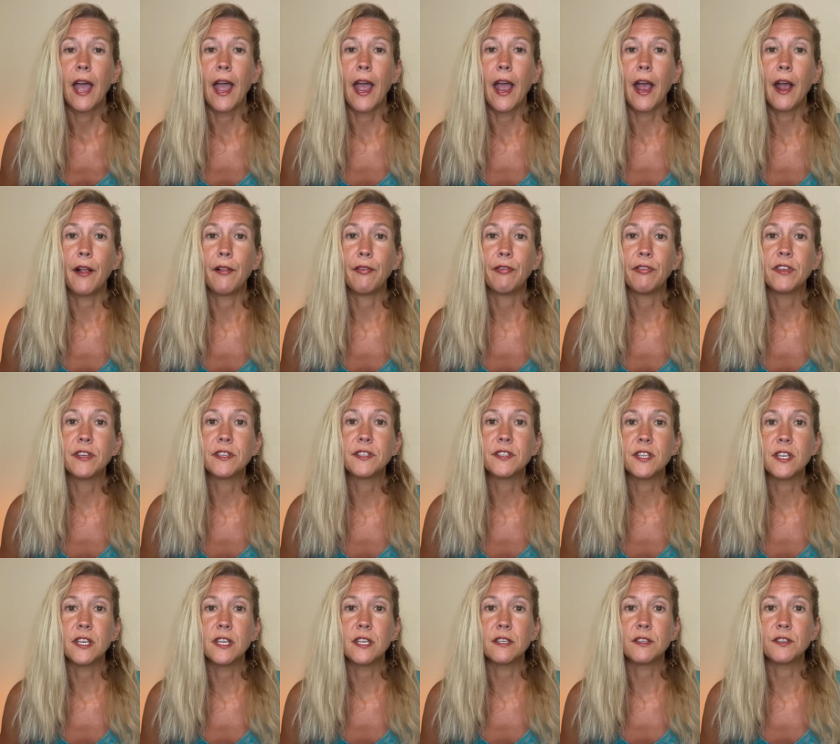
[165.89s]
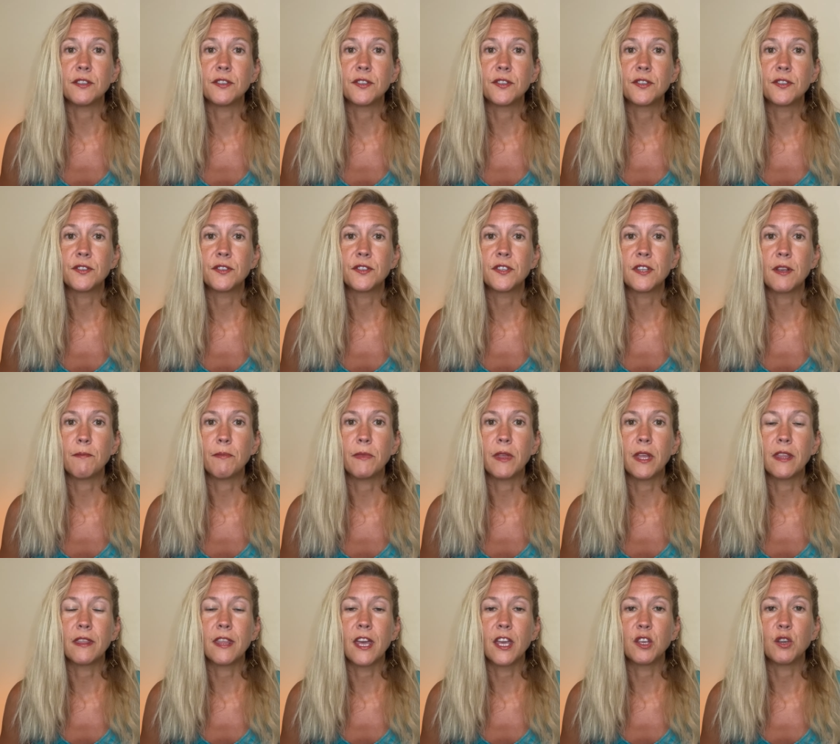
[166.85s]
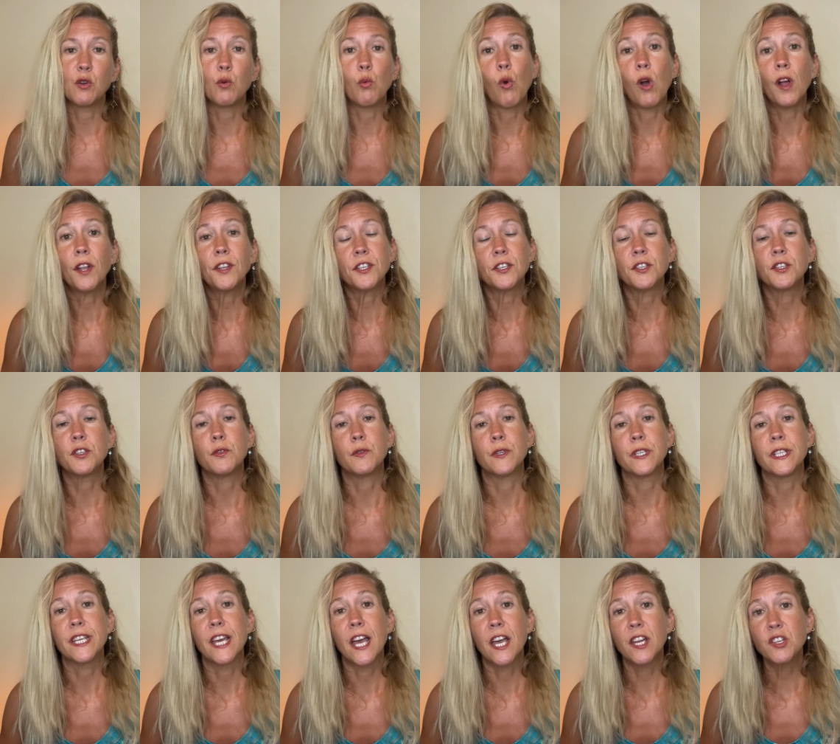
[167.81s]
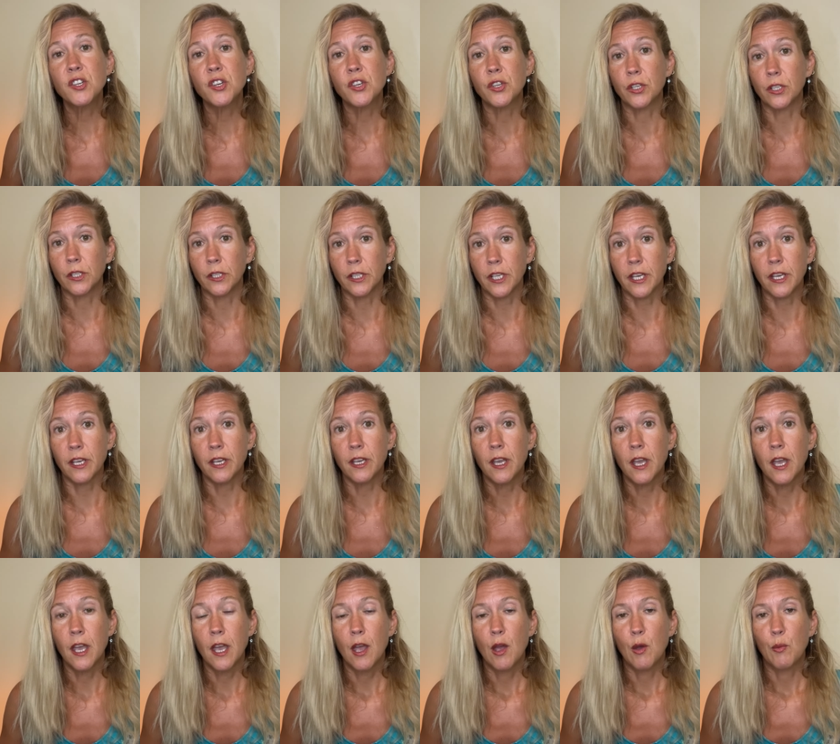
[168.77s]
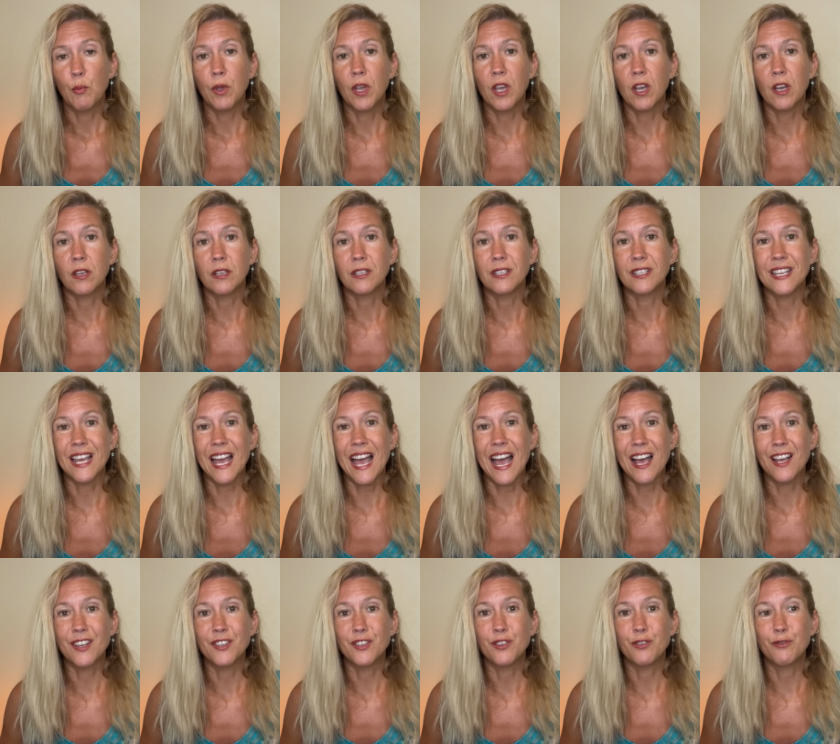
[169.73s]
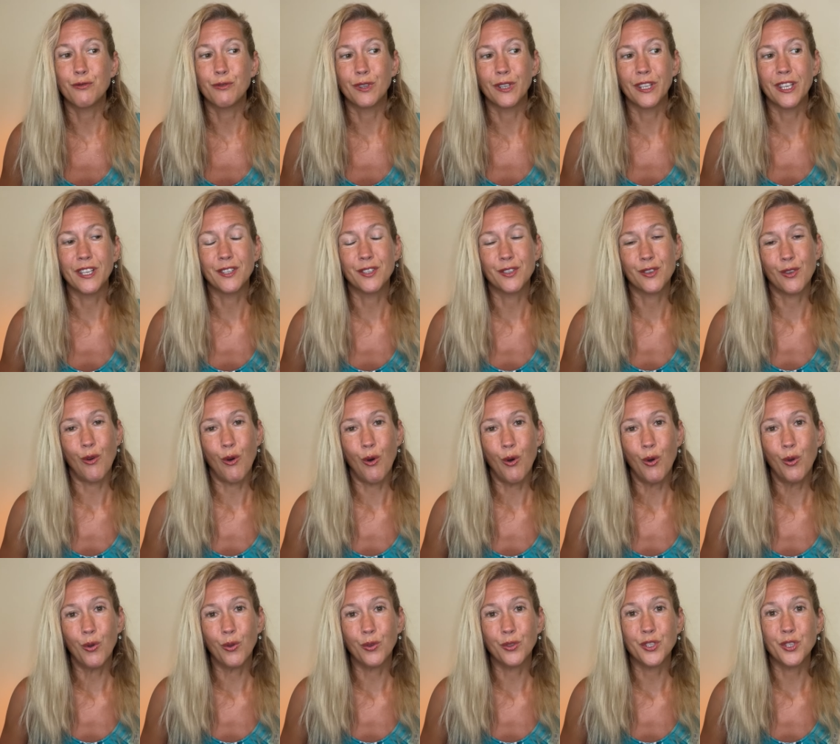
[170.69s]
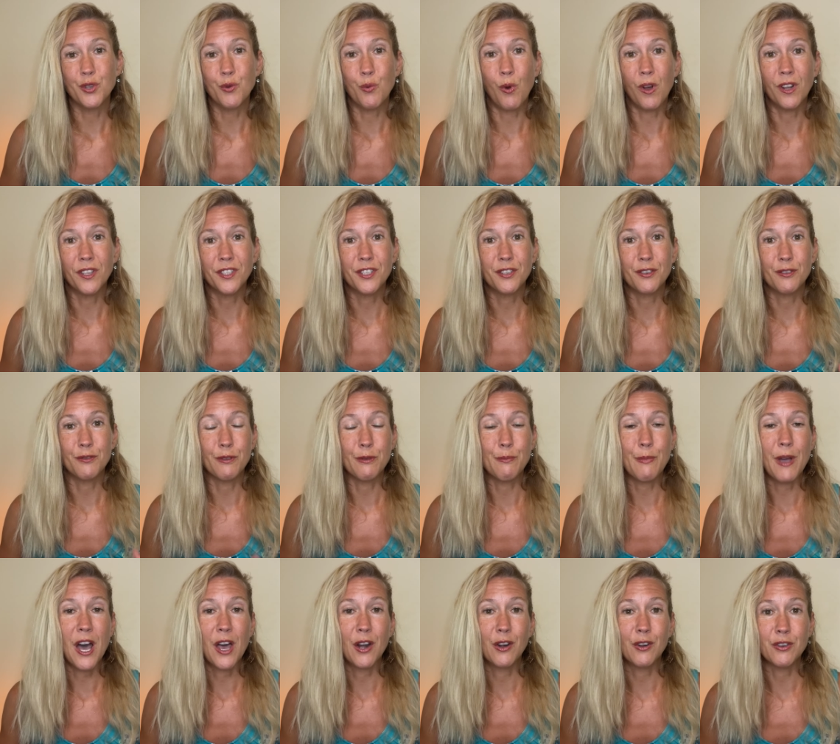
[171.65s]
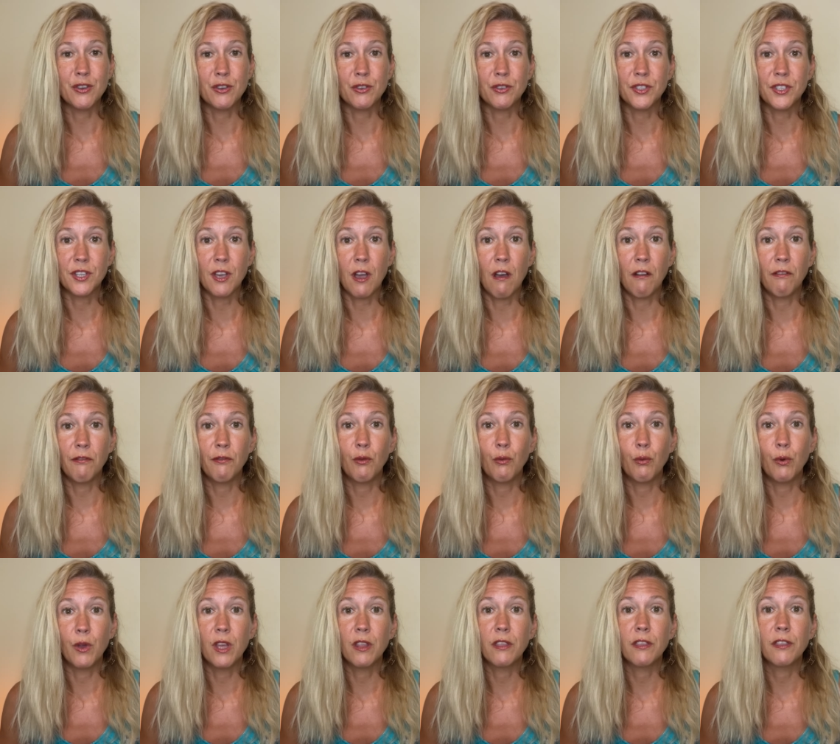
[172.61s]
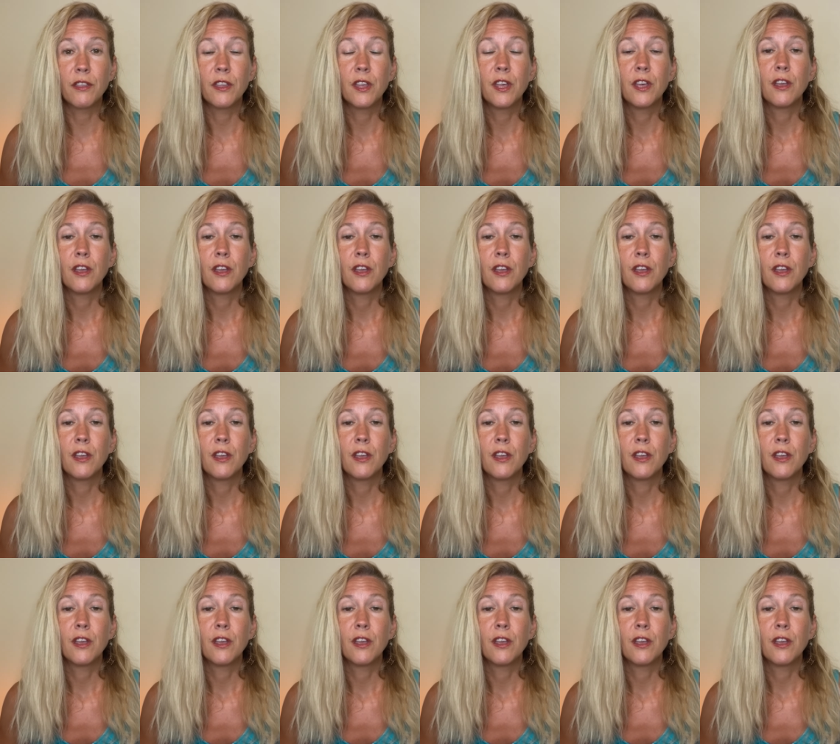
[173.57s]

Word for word: And this is something that you'll want to do intentionally because as you release the old, you want to repattern yourself with